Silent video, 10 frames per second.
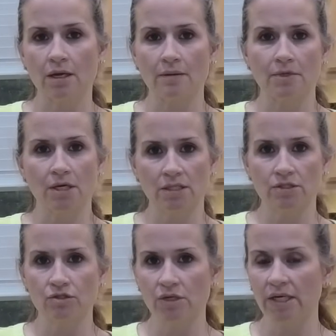
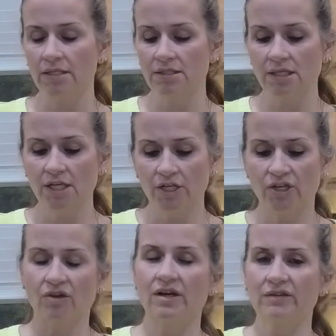concentrates,
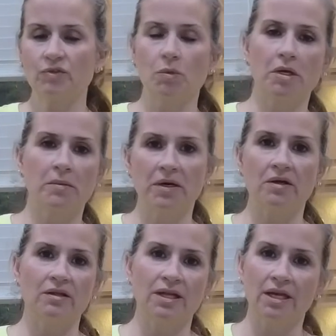you don't have to worry
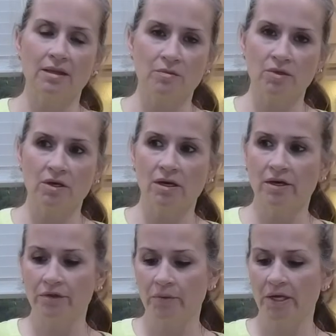about letting them thaw
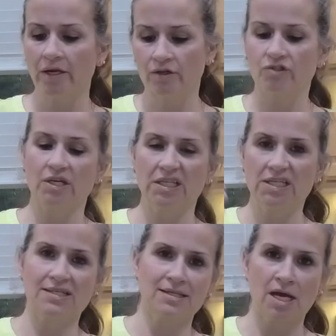all the way or trying to
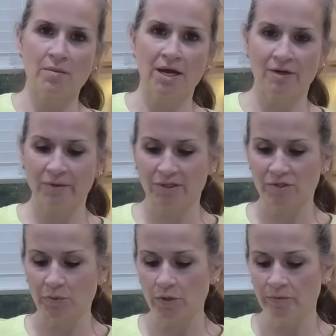stab at it with a
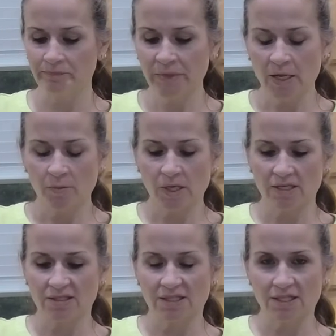spoon,
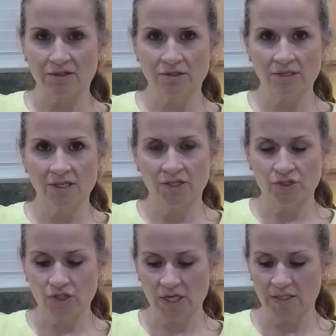because this
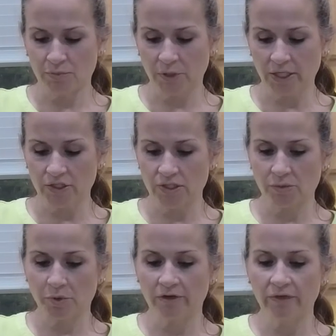just plunges
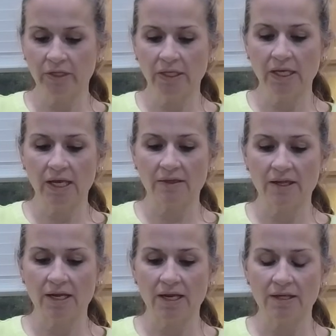it perfectly, and
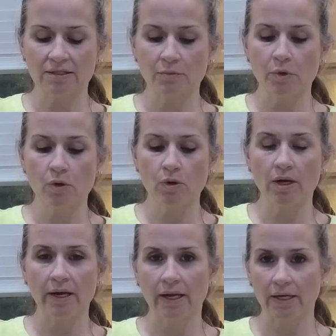then it has a
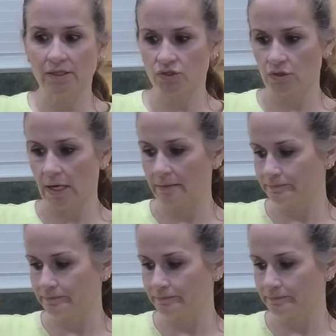pour and a strain.